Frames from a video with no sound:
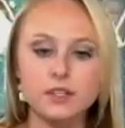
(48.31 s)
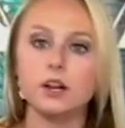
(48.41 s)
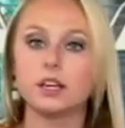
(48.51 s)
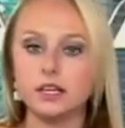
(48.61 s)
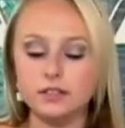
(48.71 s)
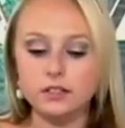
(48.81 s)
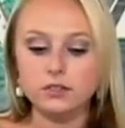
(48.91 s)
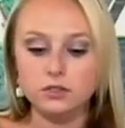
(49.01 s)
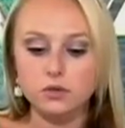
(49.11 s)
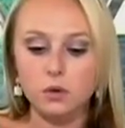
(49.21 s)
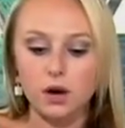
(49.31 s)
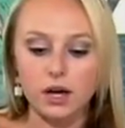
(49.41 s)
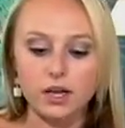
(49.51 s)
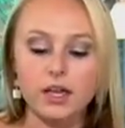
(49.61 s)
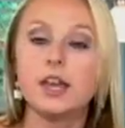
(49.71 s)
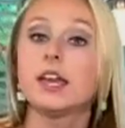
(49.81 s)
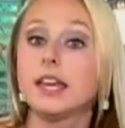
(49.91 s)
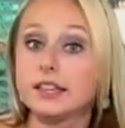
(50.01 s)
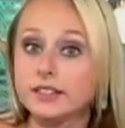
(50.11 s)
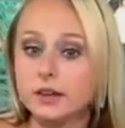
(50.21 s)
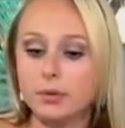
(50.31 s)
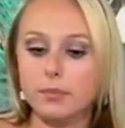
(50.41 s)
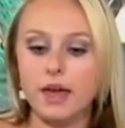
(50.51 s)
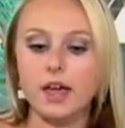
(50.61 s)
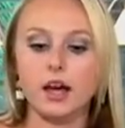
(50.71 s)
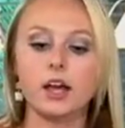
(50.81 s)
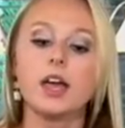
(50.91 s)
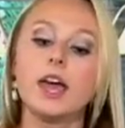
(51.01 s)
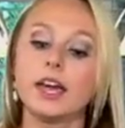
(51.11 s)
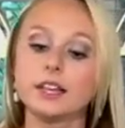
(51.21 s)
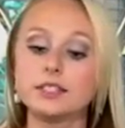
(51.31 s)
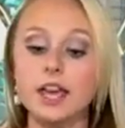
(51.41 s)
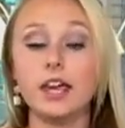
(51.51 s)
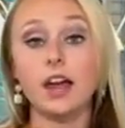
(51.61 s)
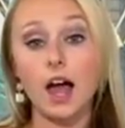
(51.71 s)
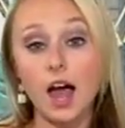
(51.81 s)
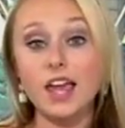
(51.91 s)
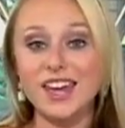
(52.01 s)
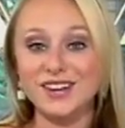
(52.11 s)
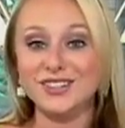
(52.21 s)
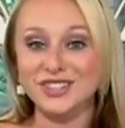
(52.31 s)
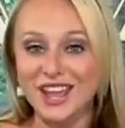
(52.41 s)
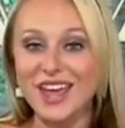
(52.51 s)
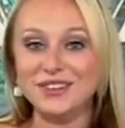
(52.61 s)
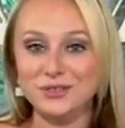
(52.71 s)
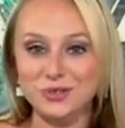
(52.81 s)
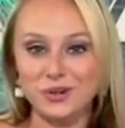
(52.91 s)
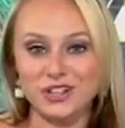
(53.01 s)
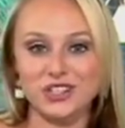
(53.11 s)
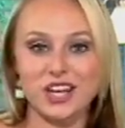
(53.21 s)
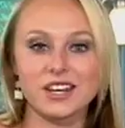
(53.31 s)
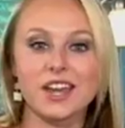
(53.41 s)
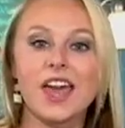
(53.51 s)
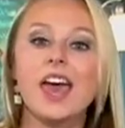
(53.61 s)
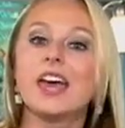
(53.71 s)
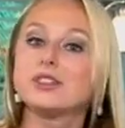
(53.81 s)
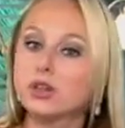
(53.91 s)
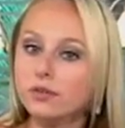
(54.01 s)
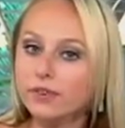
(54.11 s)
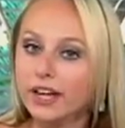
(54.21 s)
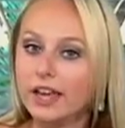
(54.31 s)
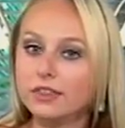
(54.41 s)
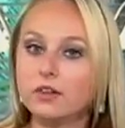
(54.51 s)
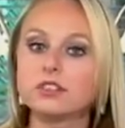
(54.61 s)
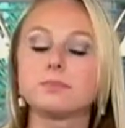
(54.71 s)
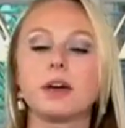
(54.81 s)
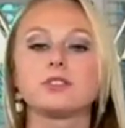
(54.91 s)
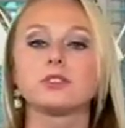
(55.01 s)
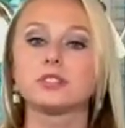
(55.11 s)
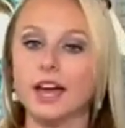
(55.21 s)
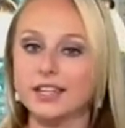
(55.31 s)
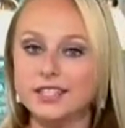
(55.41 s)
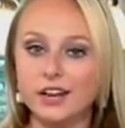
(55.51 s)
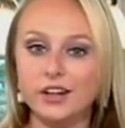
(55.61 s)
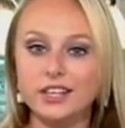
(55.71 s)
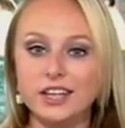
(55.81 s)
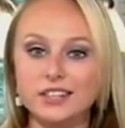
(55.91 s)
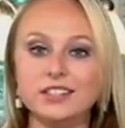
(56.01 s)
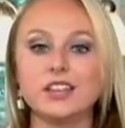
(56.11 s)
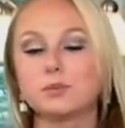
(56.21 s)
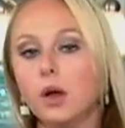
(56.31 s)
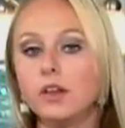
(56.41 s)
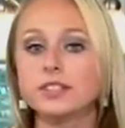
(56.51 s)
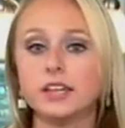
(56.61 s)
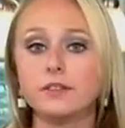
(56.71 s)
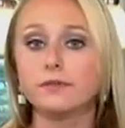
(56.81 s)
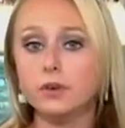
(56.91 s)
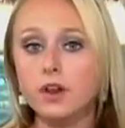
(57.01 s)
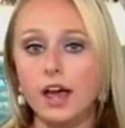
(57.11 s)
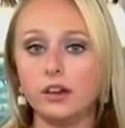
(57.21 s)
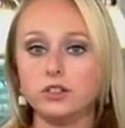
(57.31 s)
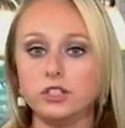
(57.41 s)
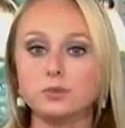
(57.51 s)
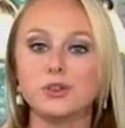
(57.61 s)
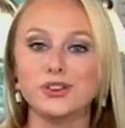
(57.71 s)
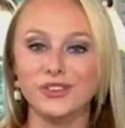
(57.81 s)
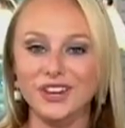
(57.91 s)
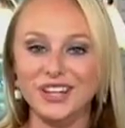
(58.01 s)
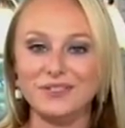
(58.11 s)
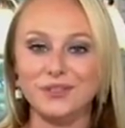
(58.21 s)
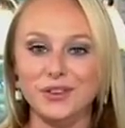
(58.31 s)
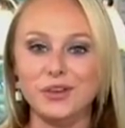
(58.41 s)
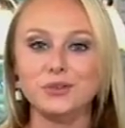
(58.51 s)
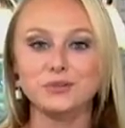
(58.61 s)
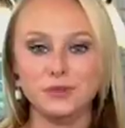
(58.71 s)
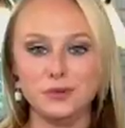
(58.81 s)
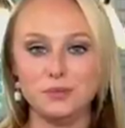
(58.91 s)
that are easy to store, easy to prepare, and contain high energy and nutrition. And don't forget those special dietary needs as well as any food allergies when you're looking for those food